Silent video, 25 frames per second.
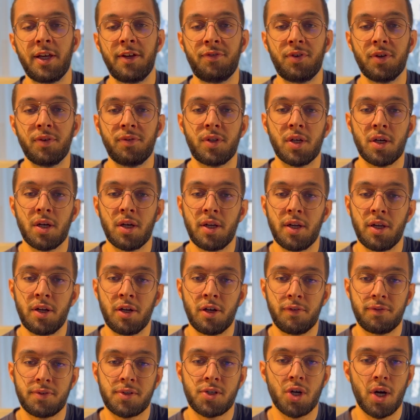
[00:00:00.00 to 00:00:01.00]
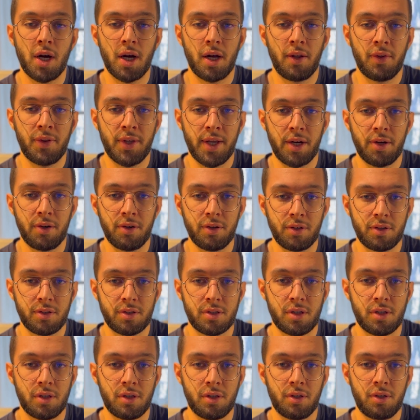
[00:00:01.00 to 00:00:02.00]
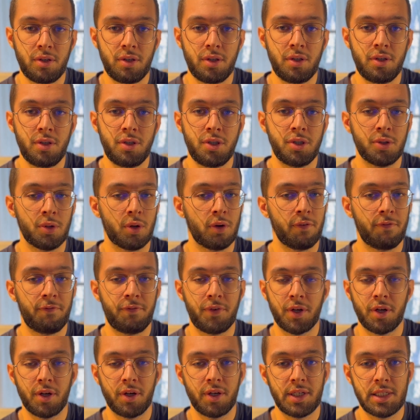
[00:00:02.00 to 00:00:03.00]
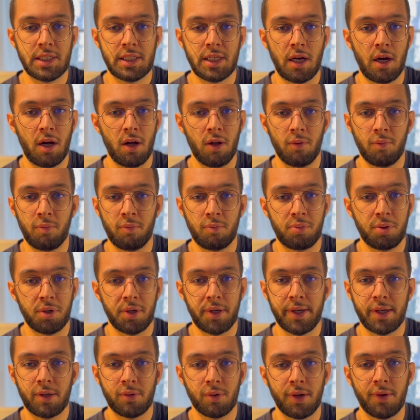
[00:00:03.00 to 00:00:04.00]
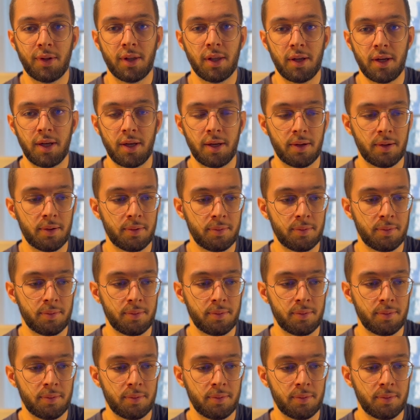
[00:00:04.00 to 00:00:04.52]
you've done enough trial and errors, you'll figure this out pretty quickly.